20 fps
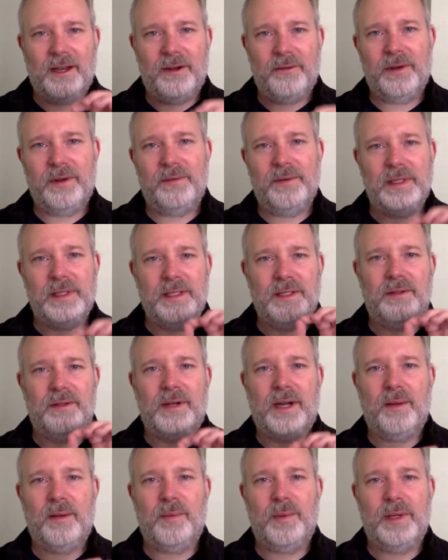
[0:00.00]
how do we really
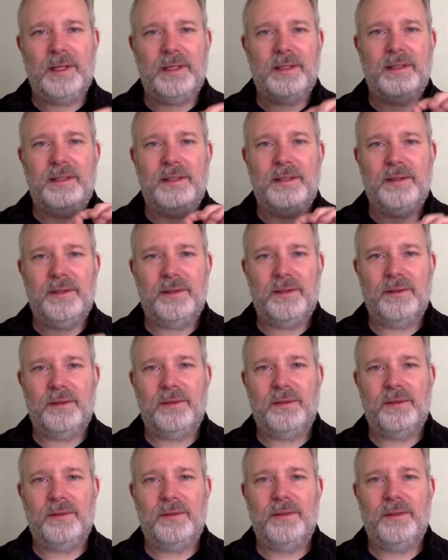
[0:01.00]
drop
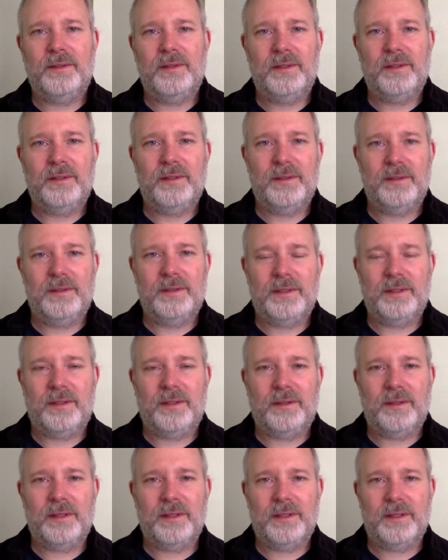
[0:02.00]
into
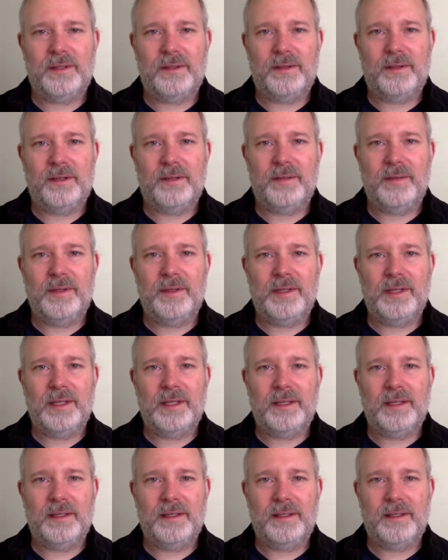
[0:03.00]
soul-to-soul
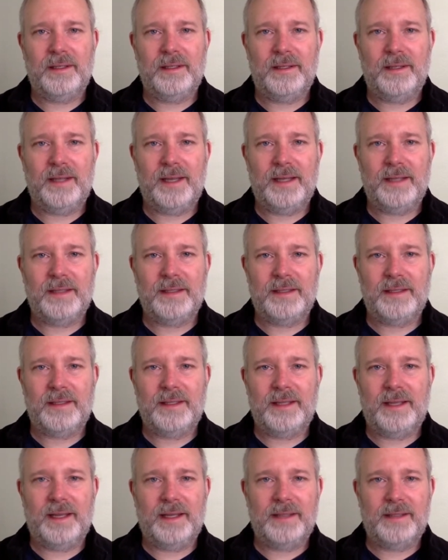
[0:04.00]
communion,
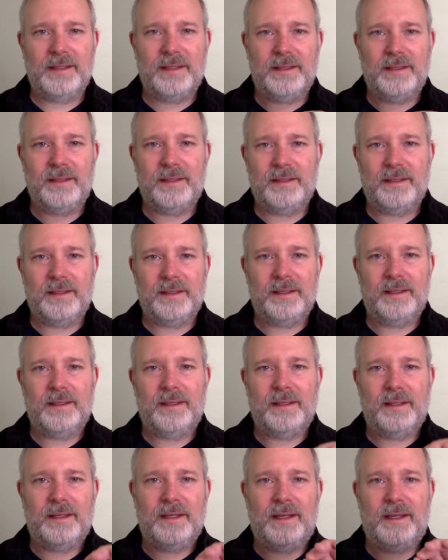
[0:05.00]
essence-to-essence
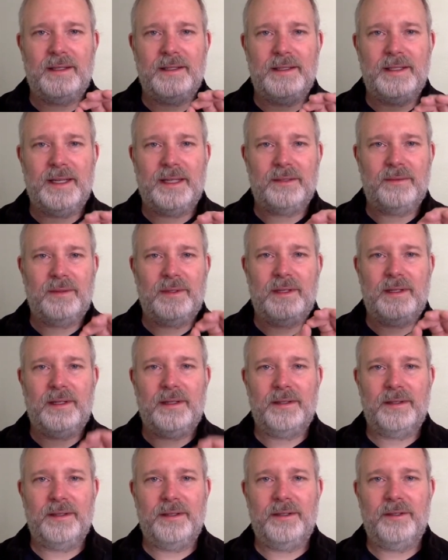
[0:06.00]
contact with
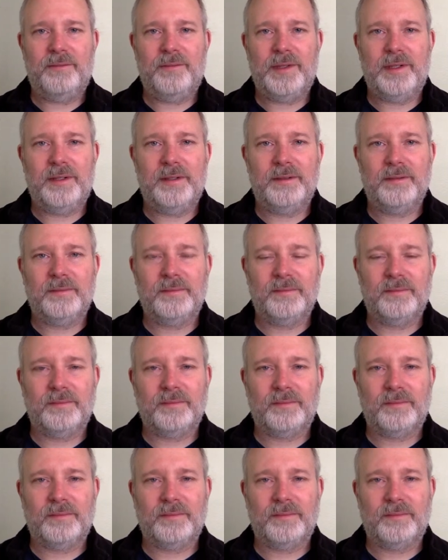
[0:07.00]
another human?